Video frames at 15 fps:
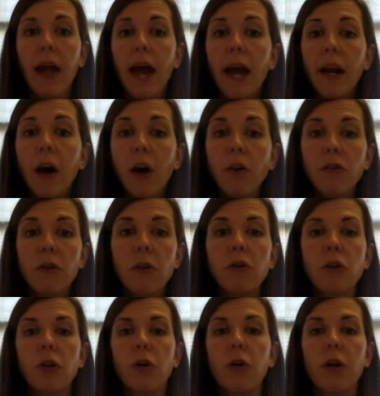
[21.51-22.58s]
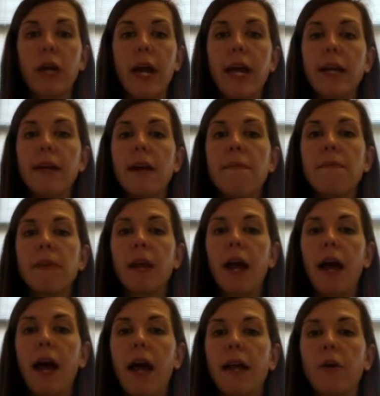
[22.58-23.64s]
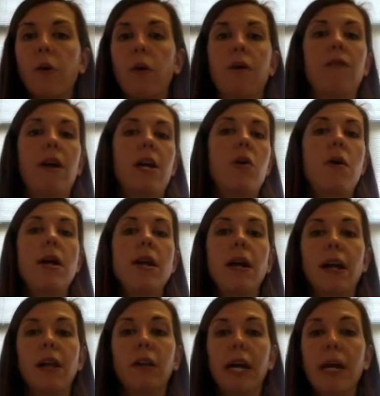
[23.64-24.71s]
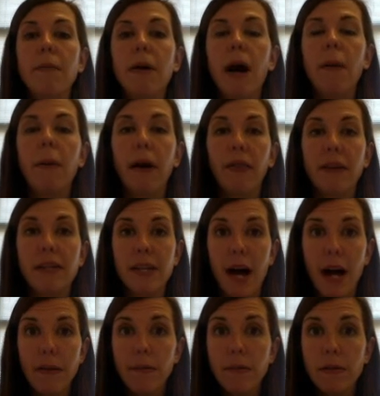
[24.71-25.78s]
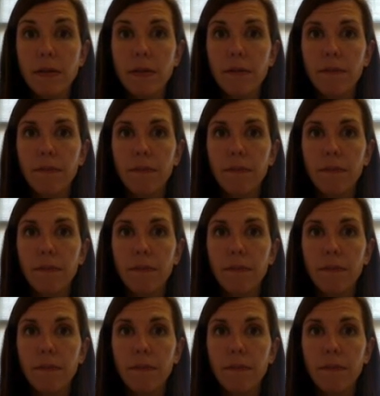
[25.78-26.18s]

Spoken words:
and also to create and or evaluate a claim about the types,